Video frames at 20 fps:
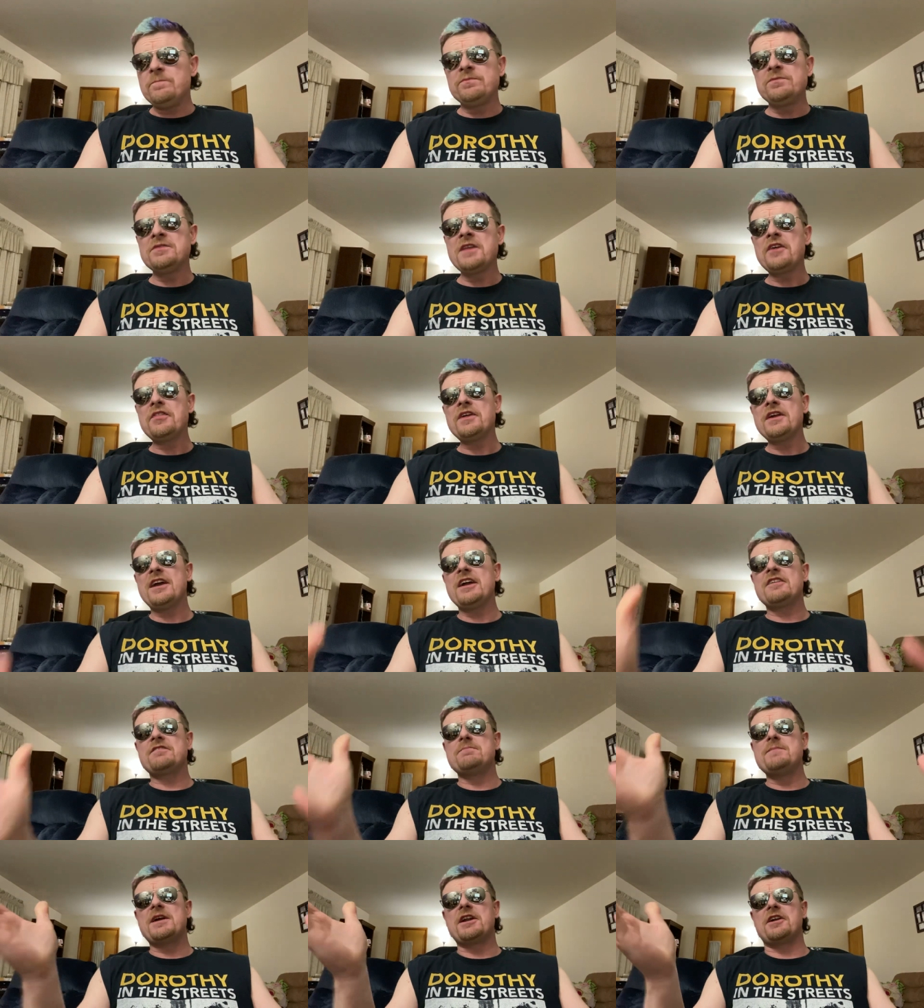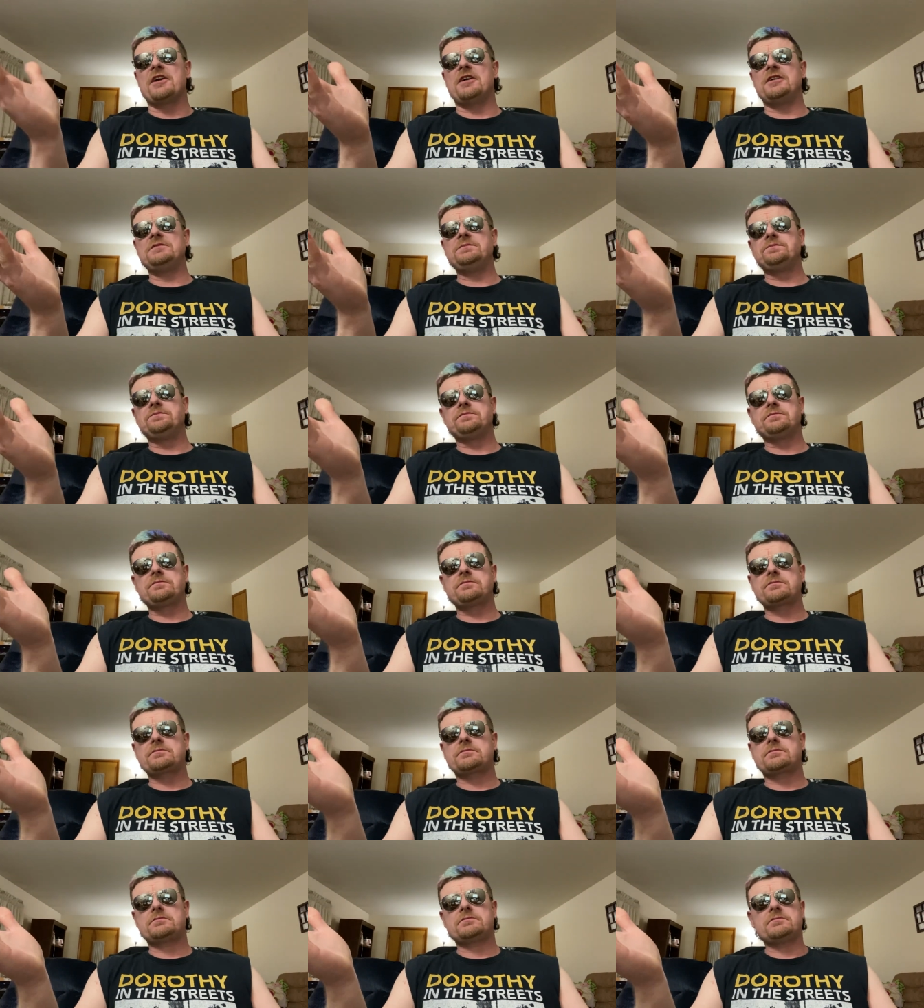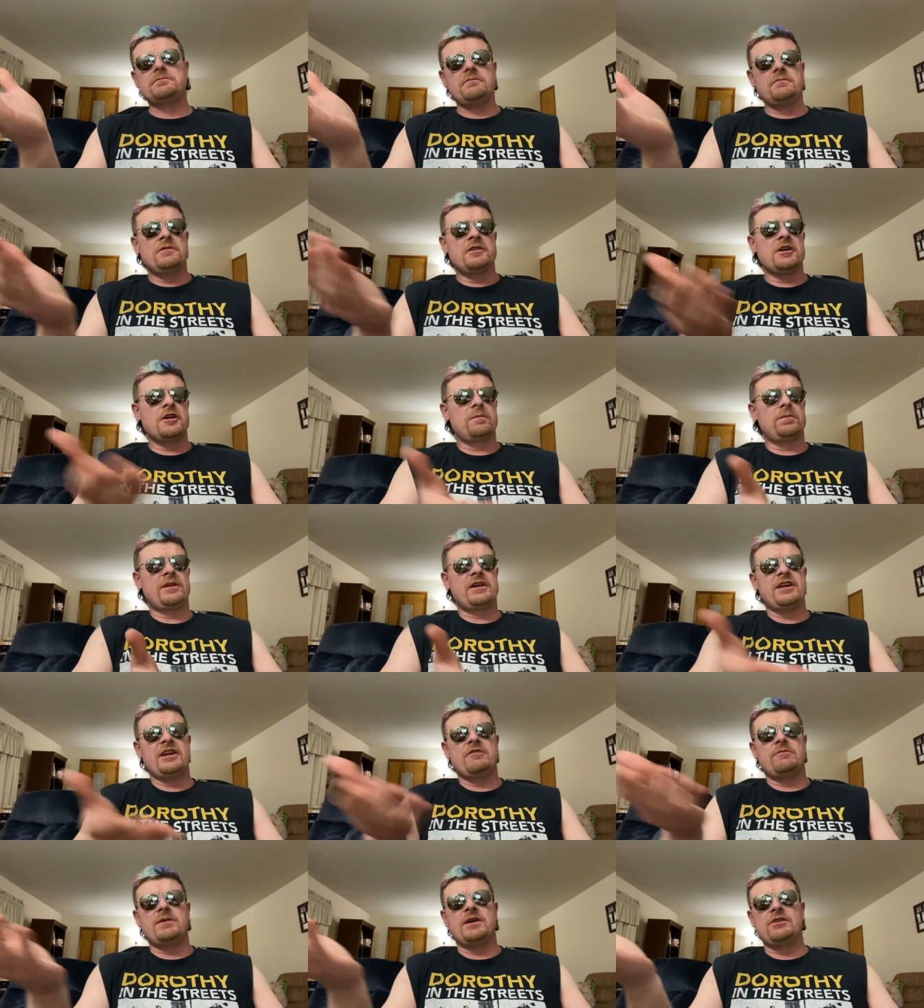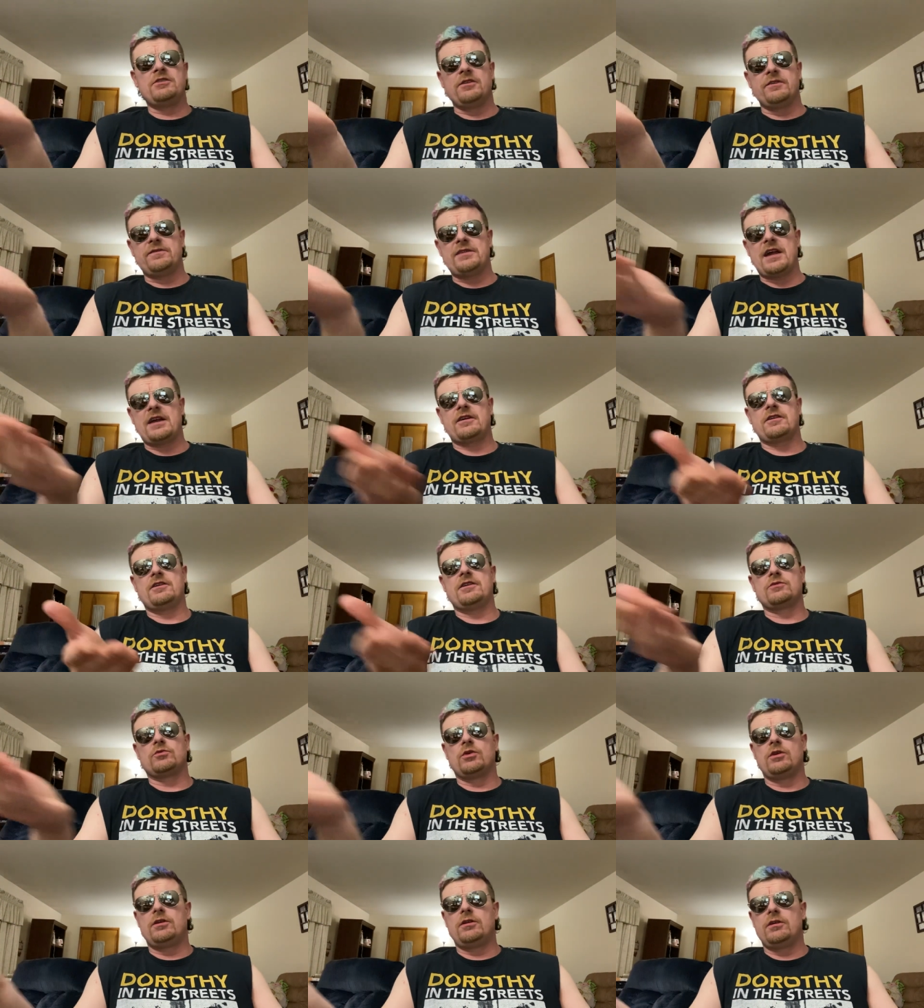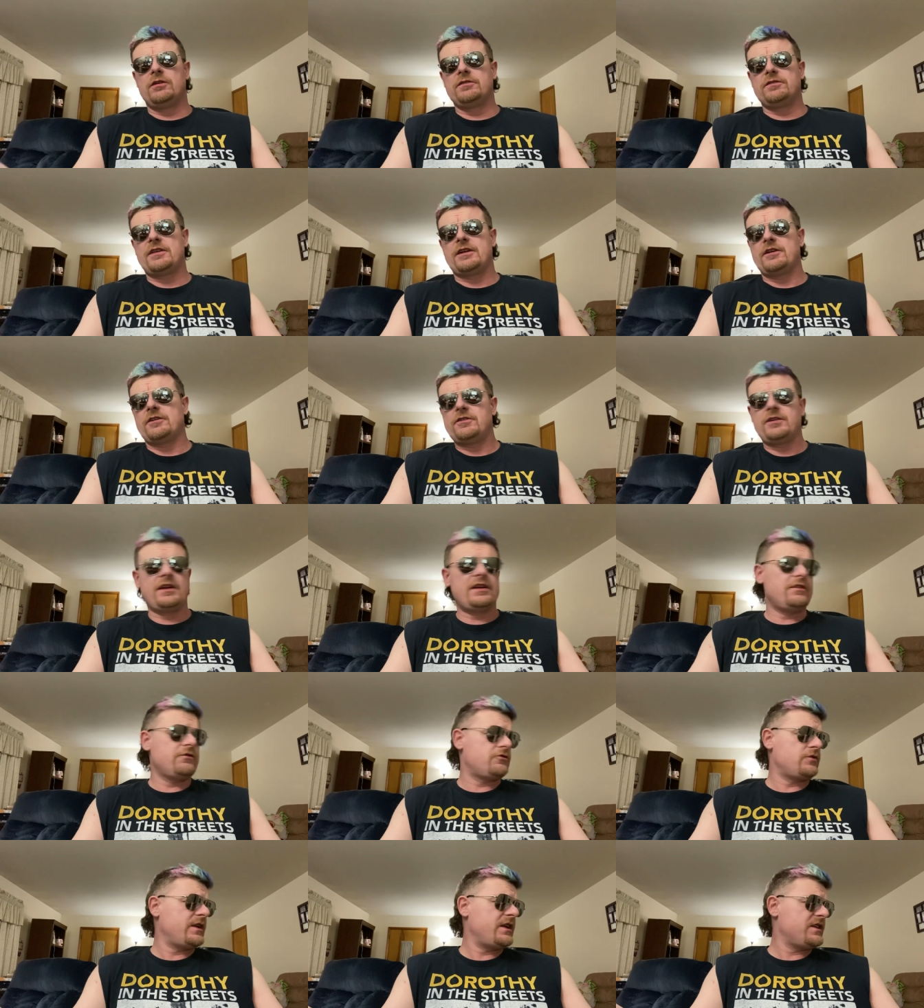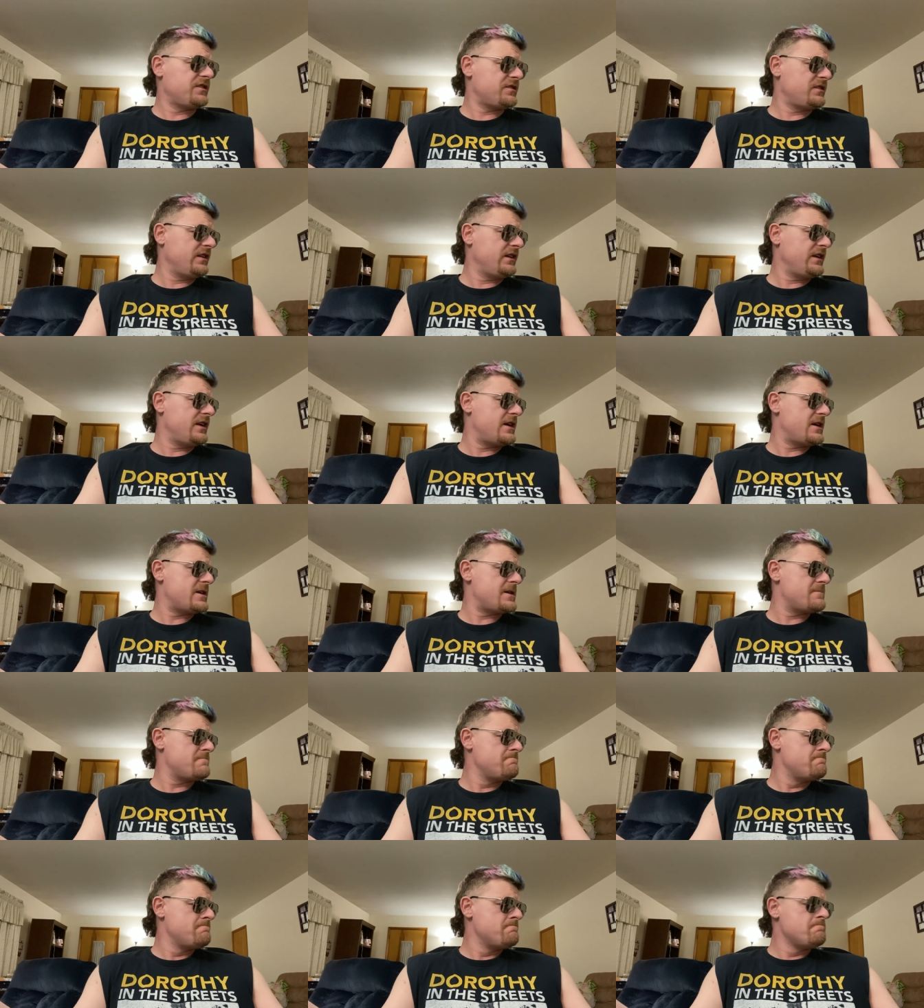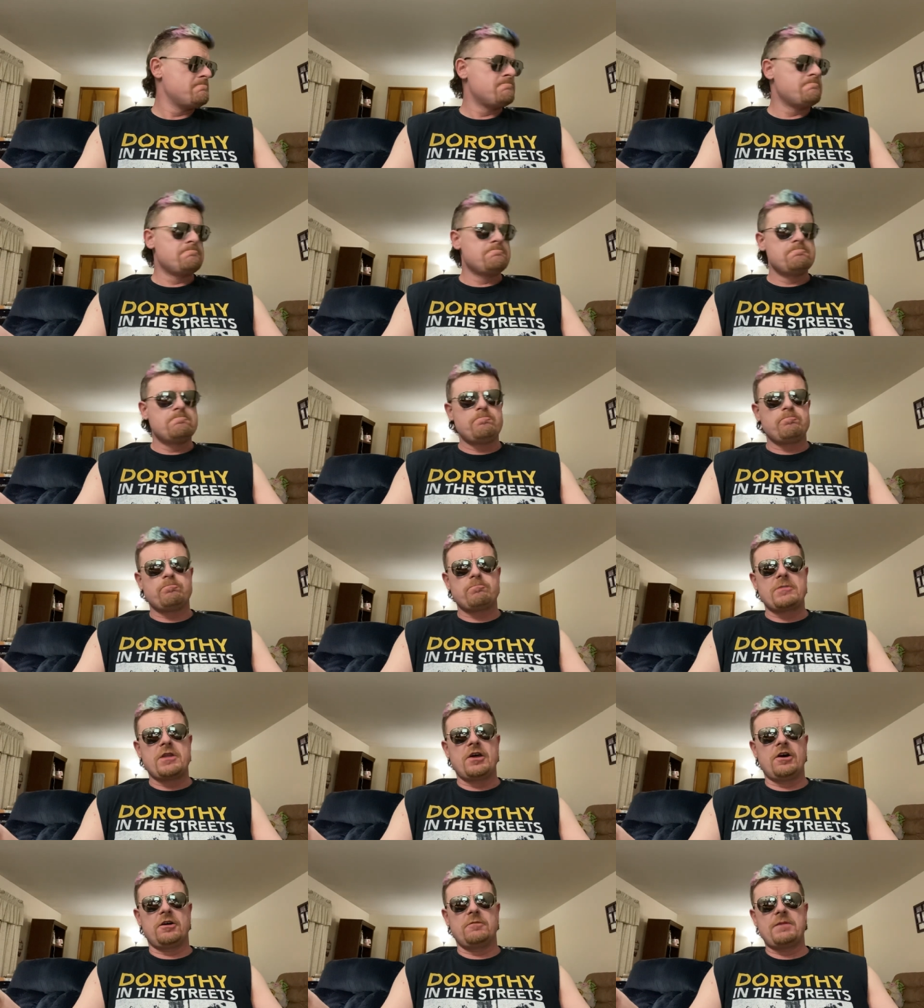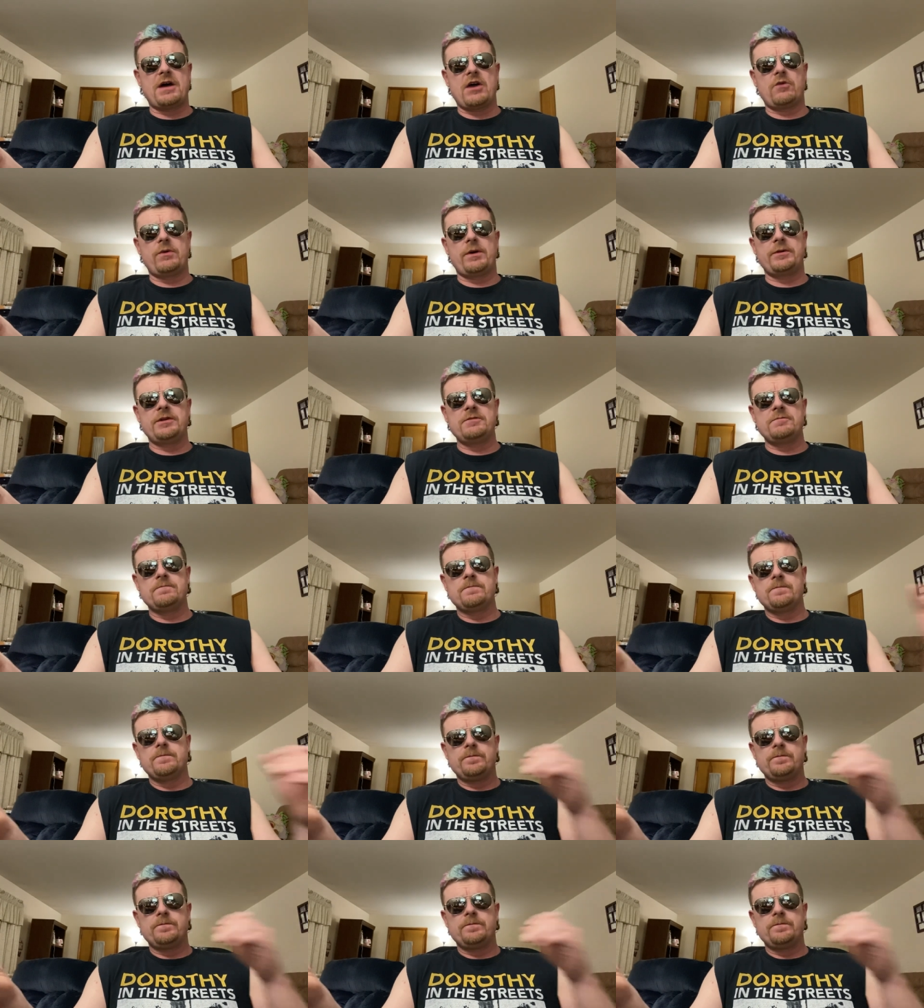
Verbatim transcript: Nothing against men at all. There are plenty of men who have taken on roles that are traditionally uh, held by women.